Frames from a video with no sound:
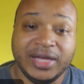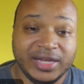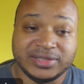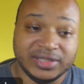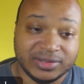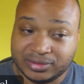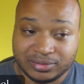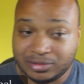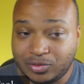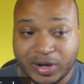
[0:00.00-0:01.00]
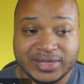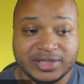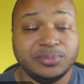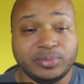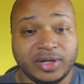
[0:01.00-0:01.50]
It's quite
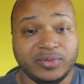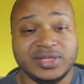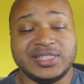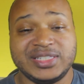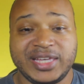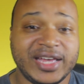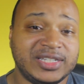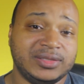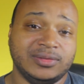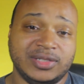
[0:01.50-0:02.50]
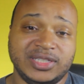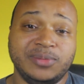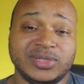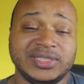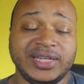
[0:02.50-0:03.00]
simple. And with the
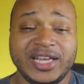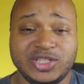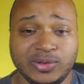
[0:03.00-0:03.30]
snip and sketch,